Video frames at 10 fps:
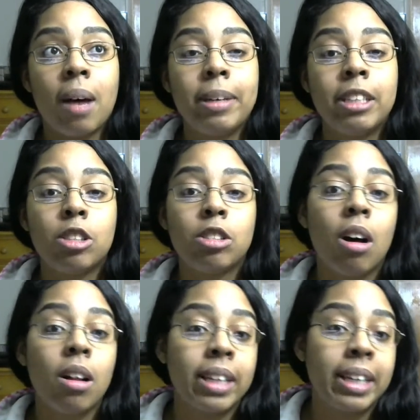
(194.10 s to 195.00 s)

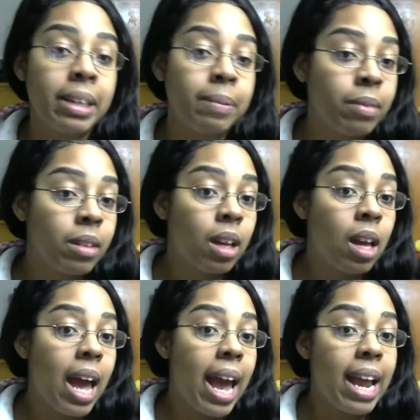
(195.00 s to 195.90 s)
installing
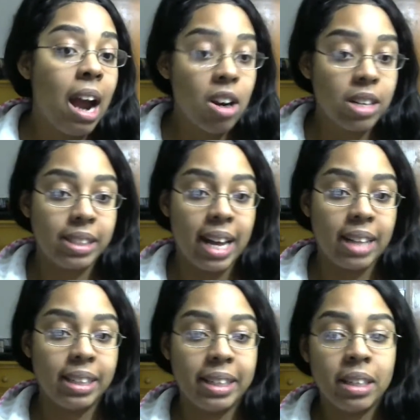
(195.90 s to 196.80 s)
a artist
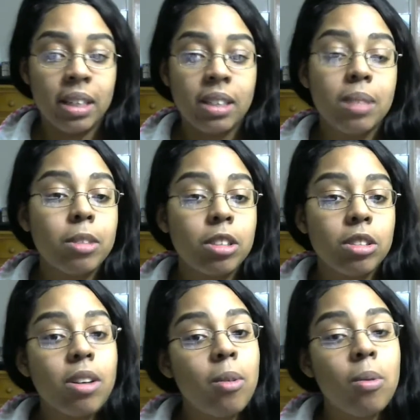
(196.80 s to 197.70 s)
alley, similar
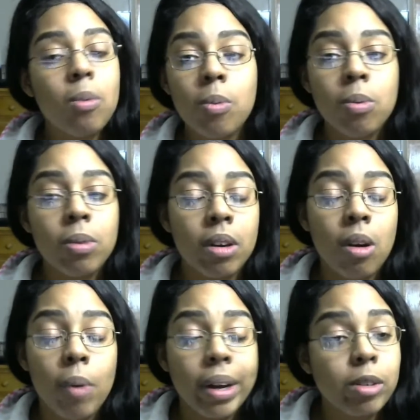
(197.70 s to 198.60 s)
to
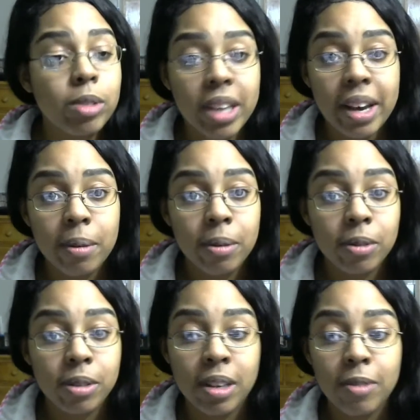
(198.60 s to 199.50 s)
what you see at
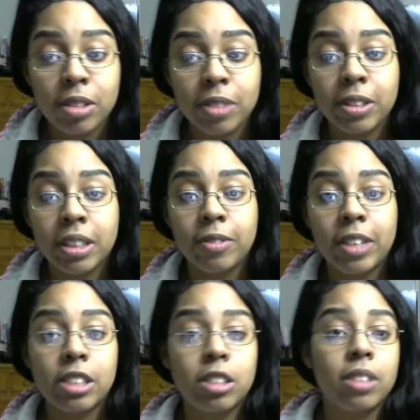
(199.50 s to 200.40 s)
several different
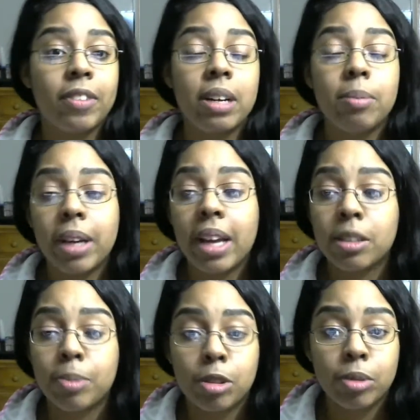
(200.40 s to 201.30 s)
conventions. If anybody
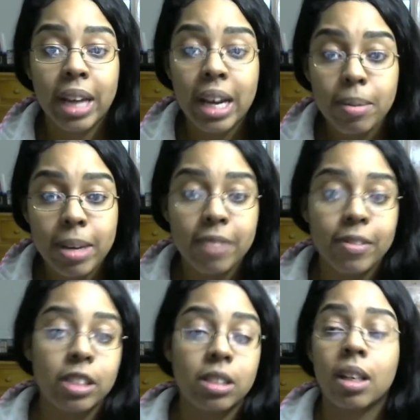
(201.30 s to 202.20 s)
has been to an anime
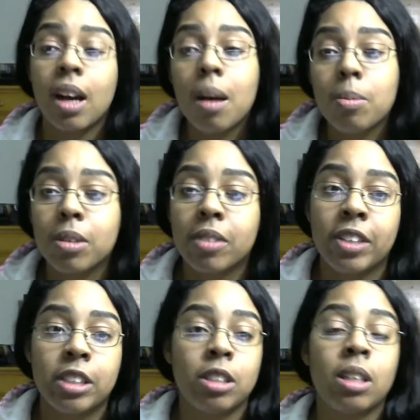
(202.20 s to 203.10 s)
convention, a comic book
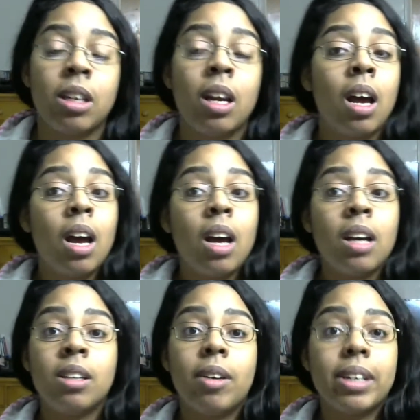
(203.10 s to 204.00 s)
convention,
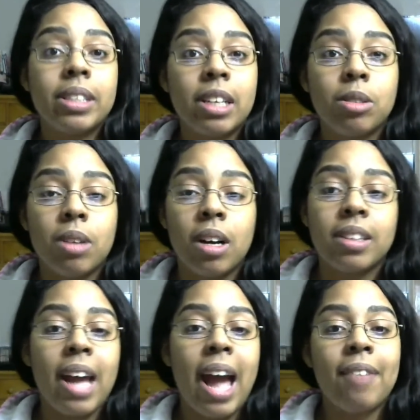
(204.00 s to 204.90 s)
etc.,
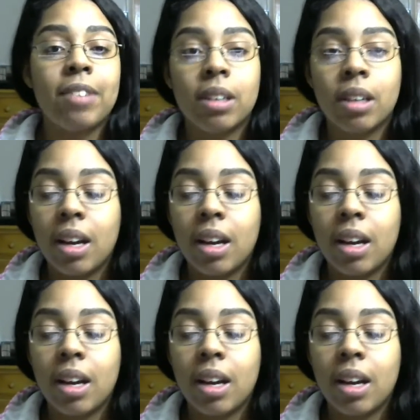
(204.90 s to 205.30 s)
they have a